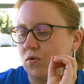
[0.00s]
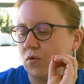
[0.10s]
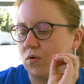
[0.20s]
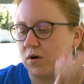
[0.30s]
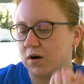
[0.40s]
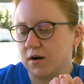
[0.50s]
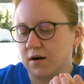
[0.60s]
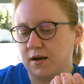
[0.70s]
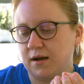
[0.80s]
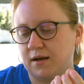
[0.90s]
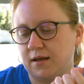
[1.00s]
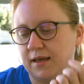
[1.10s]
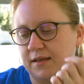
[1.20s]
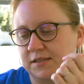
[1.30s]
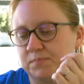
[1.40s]
or
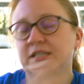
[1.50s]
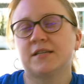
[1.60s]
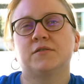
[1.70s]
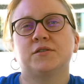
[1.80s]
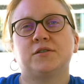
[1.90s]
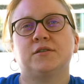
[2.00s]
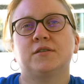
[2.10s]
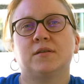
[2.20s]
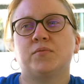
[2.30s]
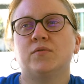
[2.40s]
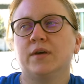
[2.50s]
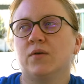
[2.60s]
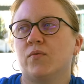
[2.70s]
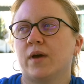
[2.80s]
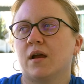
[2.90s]
is misunderstood to the
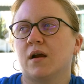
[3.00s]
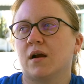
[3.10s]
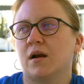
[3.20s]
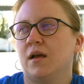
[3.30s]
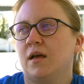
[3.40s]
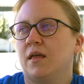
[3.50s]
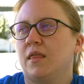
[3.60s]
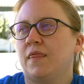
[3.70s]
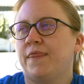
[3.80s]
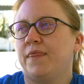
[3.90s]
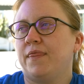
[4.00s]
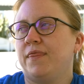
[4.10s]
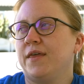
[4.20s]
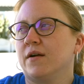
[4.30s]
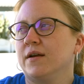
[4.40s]
point where
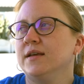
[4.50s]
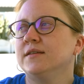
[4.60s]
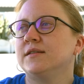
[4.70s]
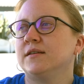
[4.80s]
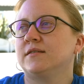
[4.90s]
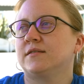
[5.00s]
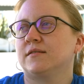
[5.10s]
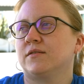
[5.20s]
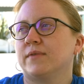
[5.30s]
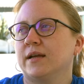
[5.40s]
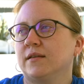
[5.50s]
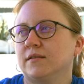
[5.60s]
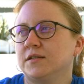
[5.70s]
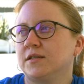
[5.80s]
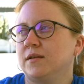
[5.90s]
there isn't the
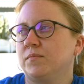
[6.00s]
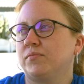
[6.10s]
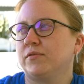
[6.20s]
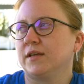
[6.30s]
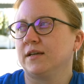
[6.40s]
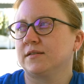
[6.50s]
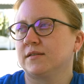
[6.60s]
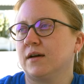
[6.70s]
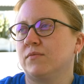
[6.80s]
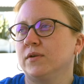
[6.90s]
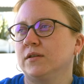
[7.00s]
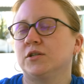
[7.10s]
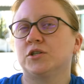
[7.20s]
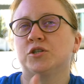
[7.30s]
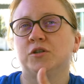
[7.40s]
regulation in place that really
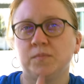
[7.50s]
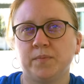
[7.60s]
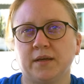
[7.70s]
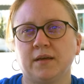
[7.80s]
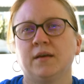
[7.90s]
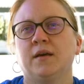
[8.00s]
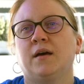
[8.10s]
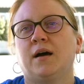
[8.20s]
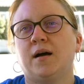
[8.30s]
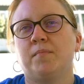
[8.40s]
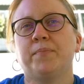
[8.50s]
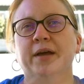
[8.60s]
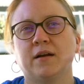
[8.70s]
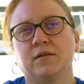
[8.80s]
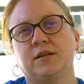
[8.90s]
should be
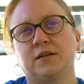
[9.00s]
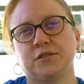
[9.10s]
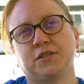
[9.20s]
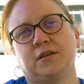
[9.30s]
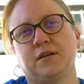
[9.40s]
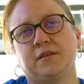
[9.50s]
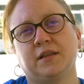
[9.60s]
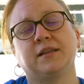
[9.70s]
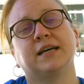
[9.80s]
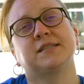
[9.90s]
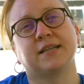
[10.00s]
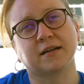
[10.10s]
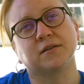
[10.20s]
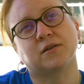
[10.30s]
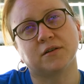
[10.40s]
parallel to the less
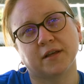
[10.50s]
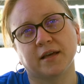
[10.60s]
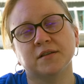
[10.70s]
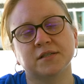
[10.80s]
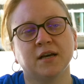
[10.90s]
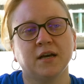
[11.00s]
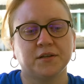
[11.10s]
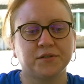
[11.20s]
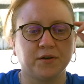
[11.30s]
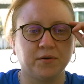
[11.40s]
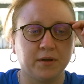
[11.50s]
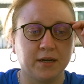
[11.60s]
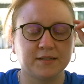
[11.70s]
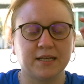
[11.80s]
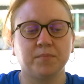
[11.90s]
technical things. So an
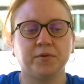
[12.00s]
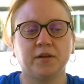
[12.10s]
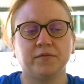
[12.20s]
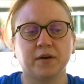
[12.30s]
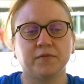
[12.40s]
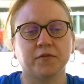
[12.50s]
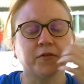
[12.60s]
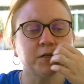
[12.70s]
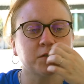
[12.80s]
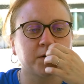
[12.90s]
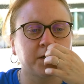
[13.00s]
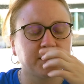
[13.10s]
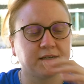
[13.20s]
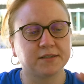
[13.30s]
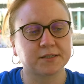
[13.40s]
example of the first one
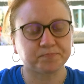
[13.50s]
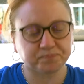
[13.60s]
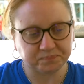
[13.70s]
is,